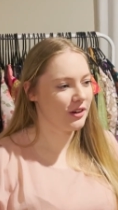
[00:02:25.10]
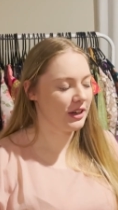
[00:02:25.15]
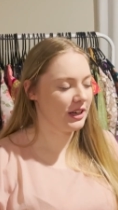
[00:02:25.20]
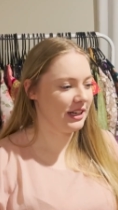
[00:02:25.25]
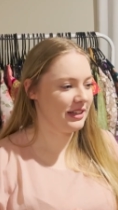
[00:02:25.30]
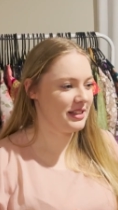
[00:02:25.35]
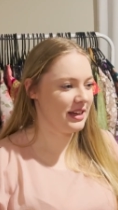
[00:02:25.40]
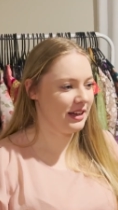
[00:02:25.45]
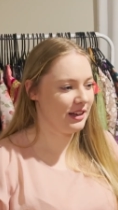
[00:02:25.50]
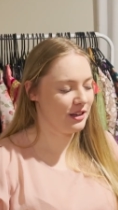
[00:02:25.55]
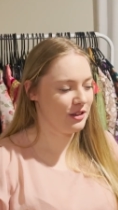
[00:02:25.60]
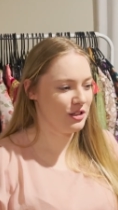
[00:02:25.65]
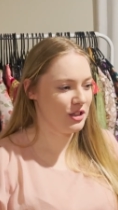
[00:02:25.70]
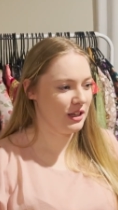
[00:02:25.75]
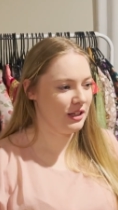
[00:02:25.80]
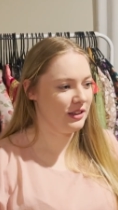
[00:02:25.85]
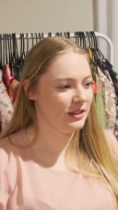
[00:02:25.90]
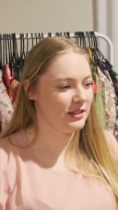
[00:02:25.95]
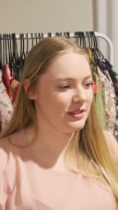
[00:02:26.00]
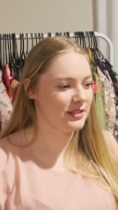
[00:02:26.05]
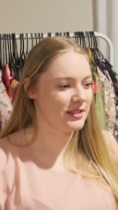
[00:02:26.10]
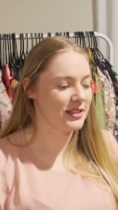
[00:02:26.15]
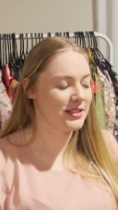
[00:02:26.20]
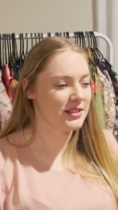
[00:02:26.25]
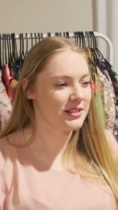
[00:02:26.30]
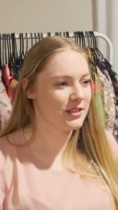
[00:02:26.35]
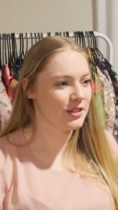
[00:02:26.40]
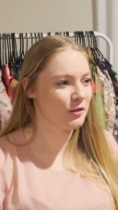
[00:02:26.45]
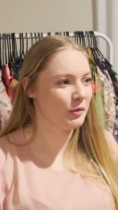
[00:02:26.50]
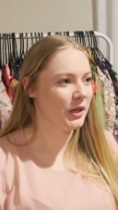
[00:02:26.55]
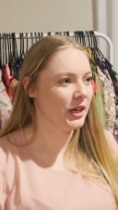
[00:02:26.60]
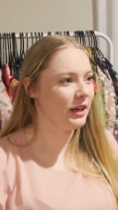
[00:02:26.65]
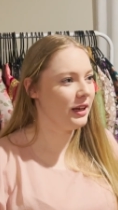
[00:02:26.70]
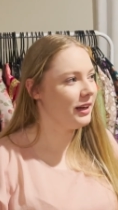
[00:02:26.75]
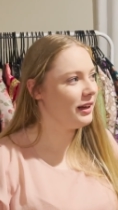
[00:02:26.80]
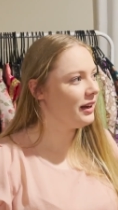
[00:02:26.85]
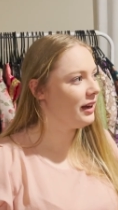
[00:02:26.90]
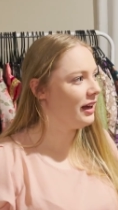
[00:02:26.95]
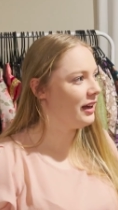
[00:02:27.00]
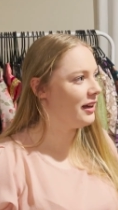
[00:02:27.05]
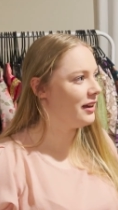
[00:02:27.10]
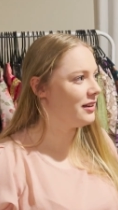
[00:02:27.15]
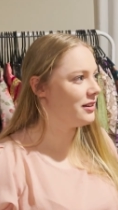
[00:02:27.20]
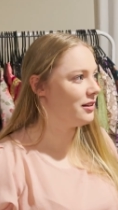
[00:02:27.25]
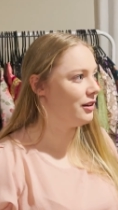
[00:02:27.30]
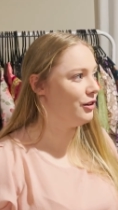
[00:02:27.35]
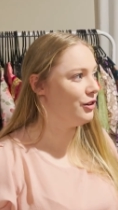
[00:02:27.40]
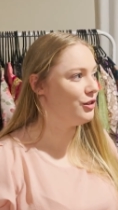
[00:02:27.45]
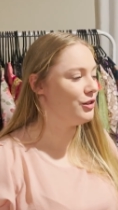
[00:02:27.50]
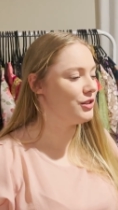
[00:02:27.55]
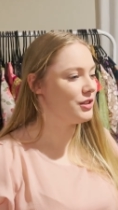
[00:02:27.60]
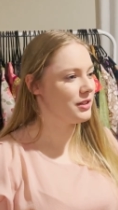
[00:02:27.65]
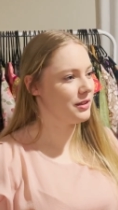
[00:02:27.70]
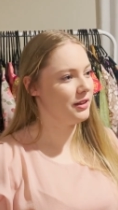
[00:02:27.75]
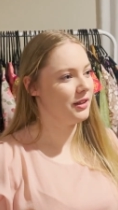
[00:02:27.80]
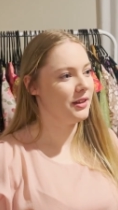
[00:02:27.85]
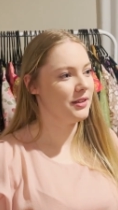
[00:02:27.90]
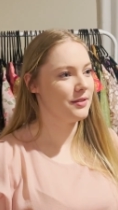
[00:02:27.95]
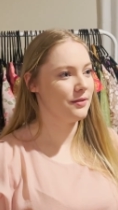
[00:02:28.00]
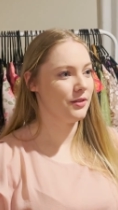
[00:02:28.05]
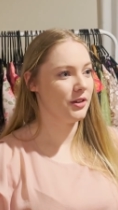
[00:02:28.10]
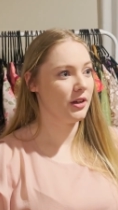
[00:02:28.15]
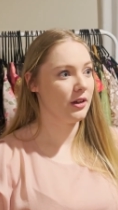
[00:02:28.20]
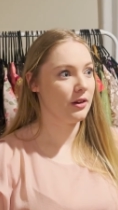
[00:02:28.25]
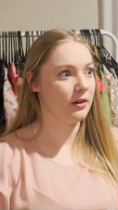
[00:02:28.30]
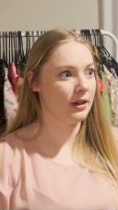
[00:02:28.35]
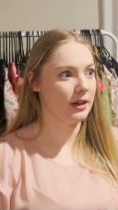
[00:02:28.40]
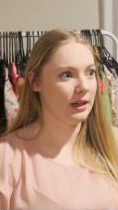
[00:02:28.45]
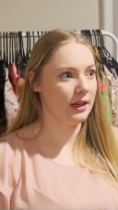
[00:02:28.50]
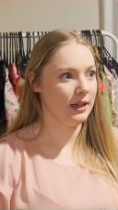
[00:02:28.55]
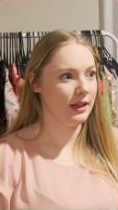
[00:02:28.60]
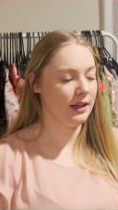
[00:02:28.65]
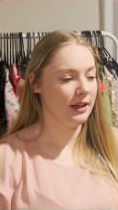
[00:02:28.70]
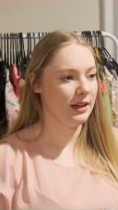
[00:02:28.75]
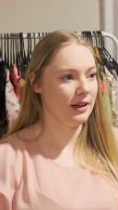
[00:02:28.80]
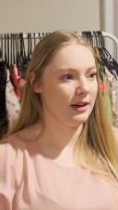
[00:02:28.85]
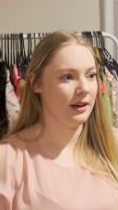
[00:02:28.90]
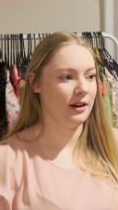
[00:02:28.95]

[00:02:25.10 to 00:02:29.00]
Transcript: quickly taken to his sister's wedding and learnt this very quickly.